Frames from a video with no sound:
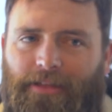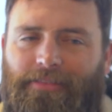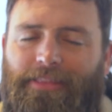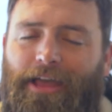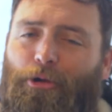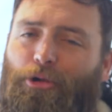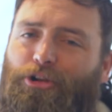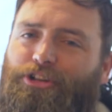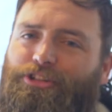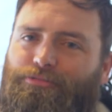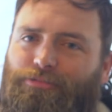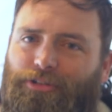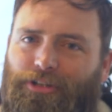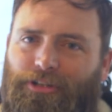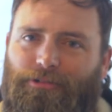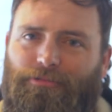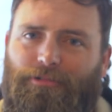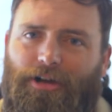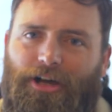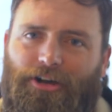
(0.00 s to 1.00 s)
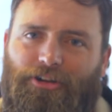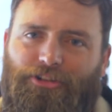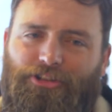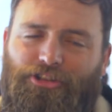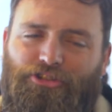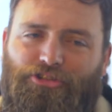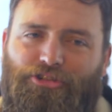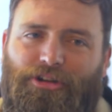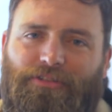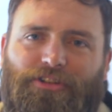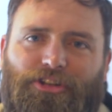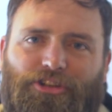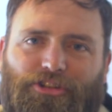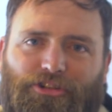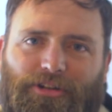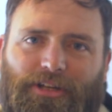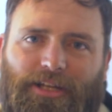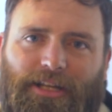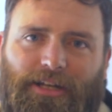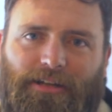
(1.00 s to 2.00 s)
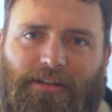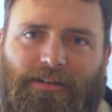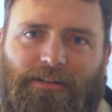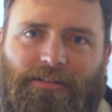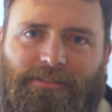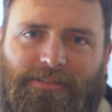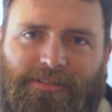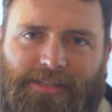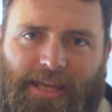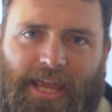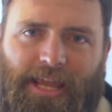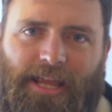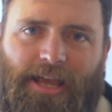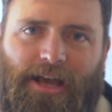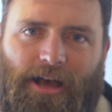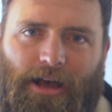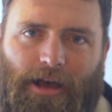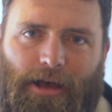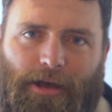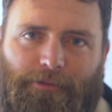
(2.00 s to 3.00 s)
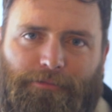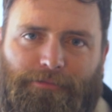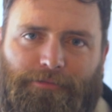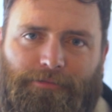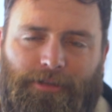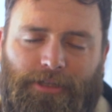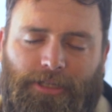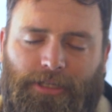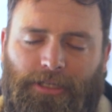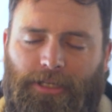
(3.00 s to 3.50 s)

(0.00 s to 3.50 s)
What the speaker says: That works really well. You do have to do it day of.